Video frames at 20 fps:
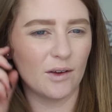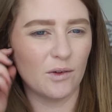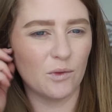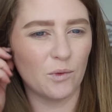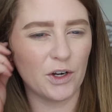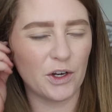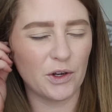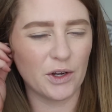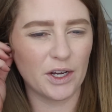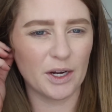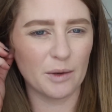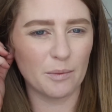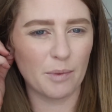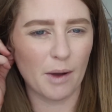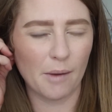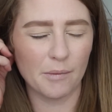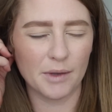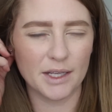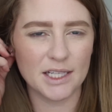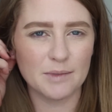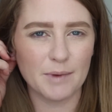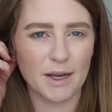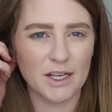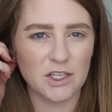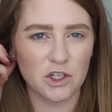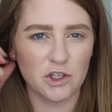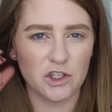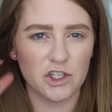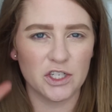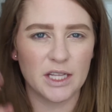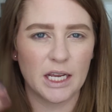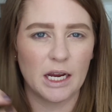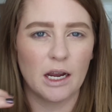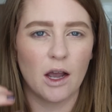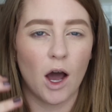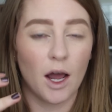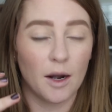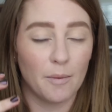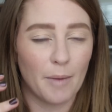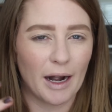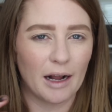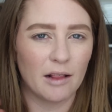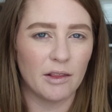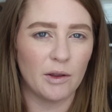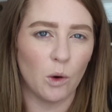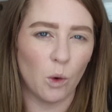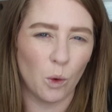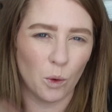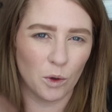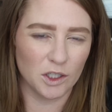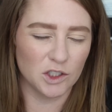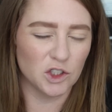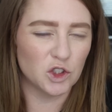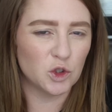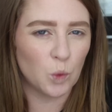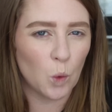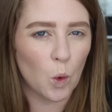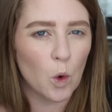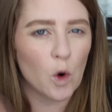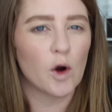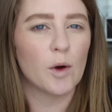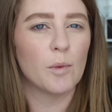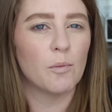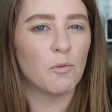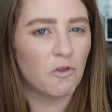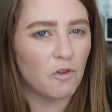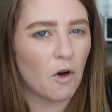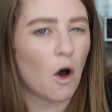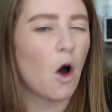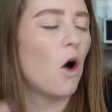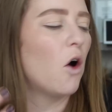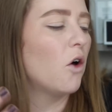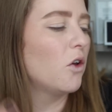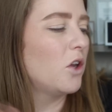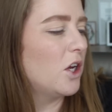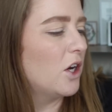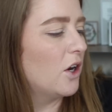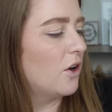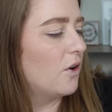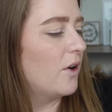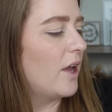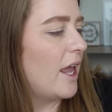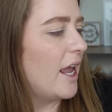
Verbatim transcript: when you hear pumpkin spice, you just think automatically orange, warm, fall, you know?